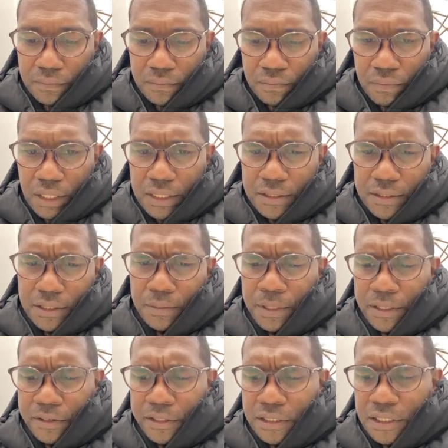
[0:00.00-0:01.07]

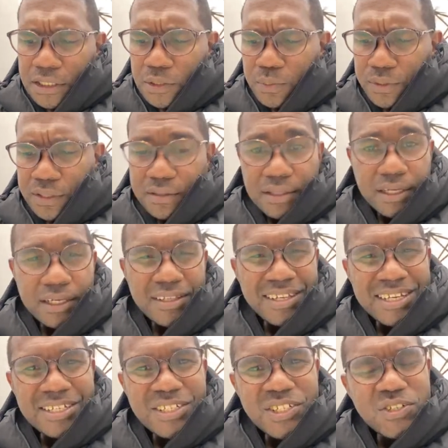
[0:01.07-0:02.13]
similarities with like the
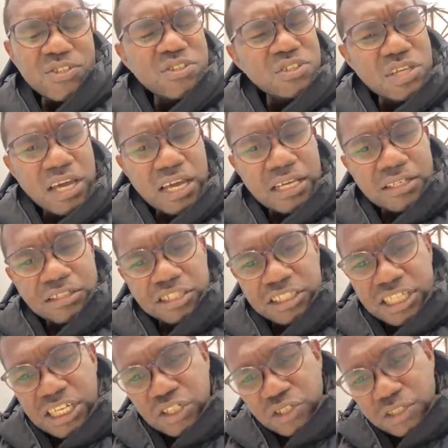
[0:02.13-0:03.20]

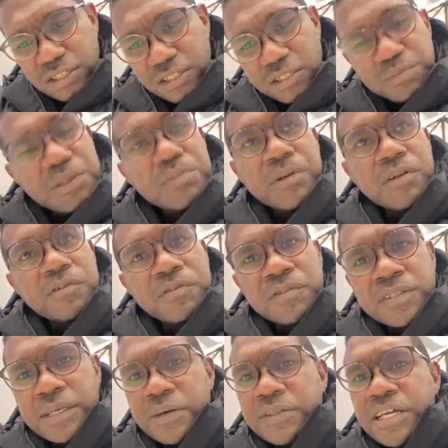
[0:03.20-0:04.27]
indigenous people of
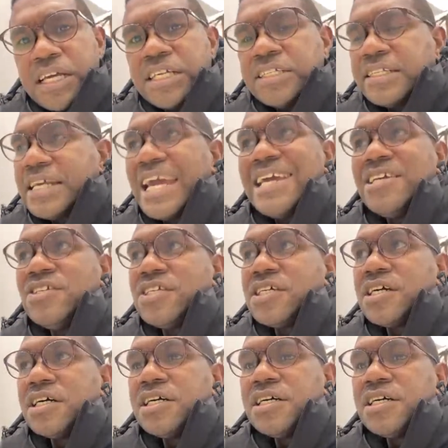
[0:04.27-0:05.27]
Southeast Asia.